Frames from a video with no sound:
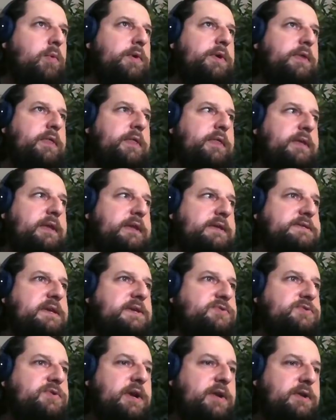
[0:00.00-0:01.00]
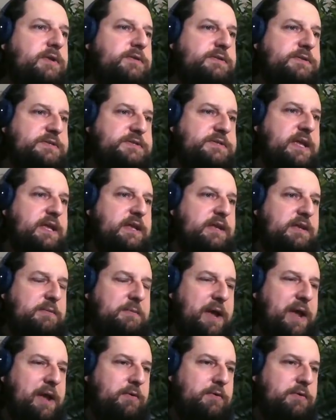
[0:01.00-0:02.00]
of the things I try and understand
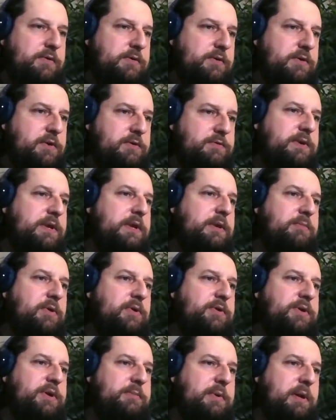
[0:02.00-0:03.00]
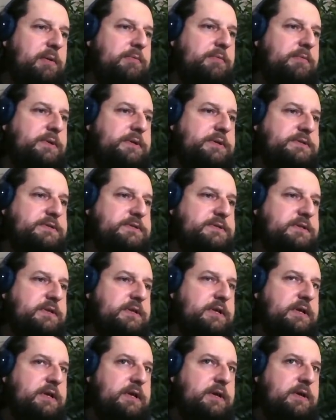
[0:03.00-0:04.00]
about governing body members,
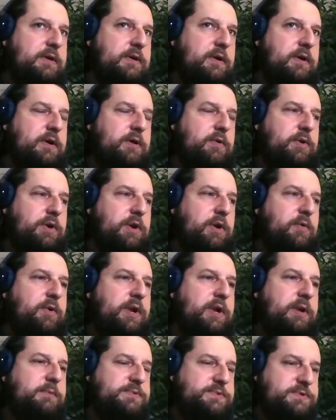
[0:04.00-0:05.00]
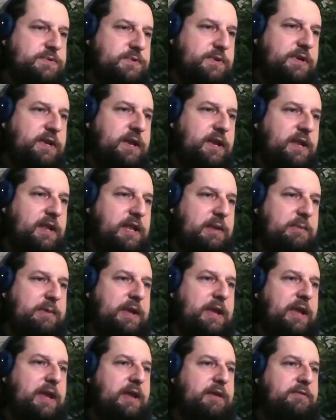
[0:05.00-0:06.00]
you know, when I'm studying their
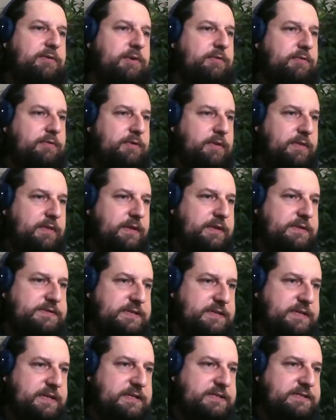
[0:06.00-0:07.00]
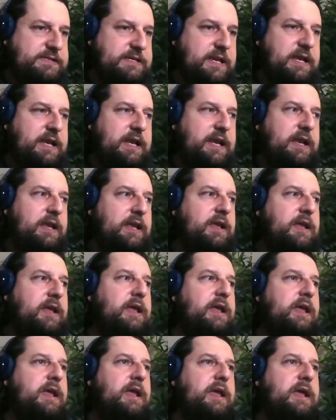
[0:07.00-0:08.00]
behavior and the things that they're saying,
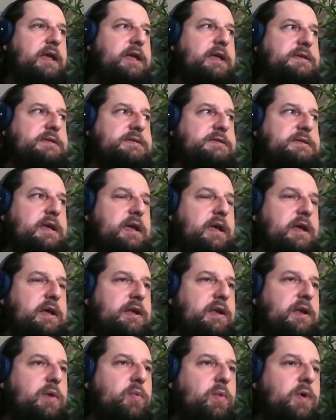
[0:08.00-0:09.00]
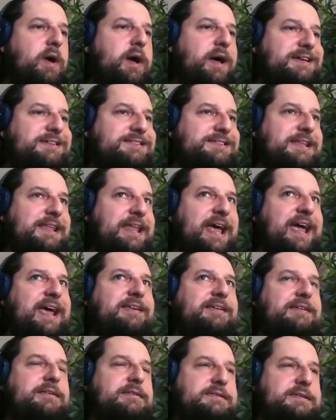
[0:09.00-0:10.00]
is, you know, what has
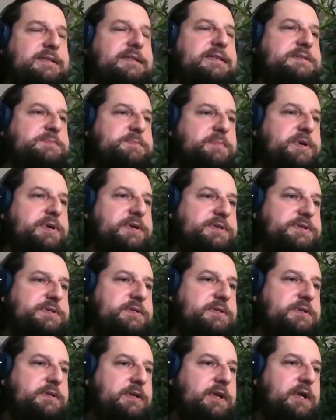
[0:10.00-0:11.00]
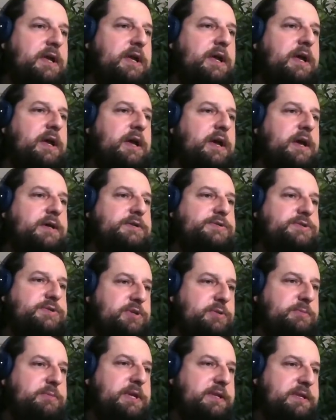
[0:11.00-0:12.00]
led to this person
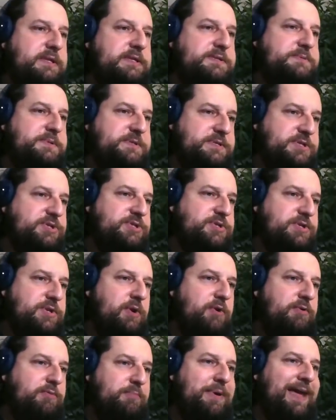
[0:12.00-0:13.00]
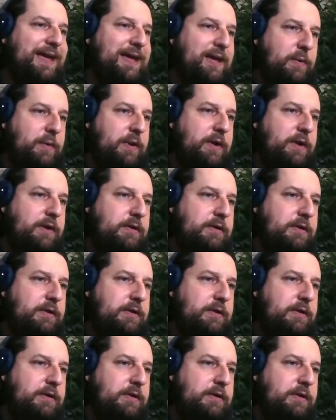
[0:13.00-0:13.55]
assuming this position of power.